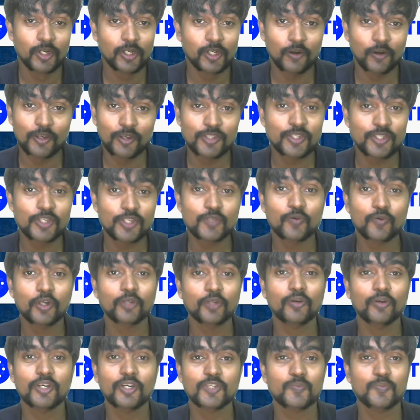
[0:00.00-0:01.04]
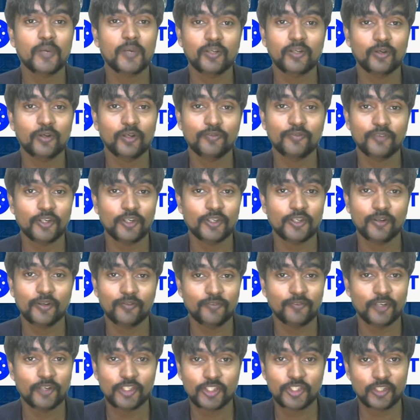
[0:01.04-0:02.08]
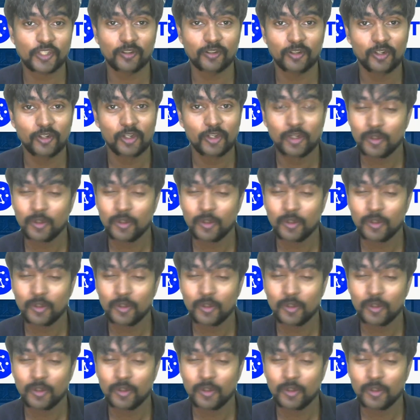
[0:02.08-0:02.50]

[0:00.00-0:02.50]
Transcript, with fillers: Now, is this what you expect out of a fresher?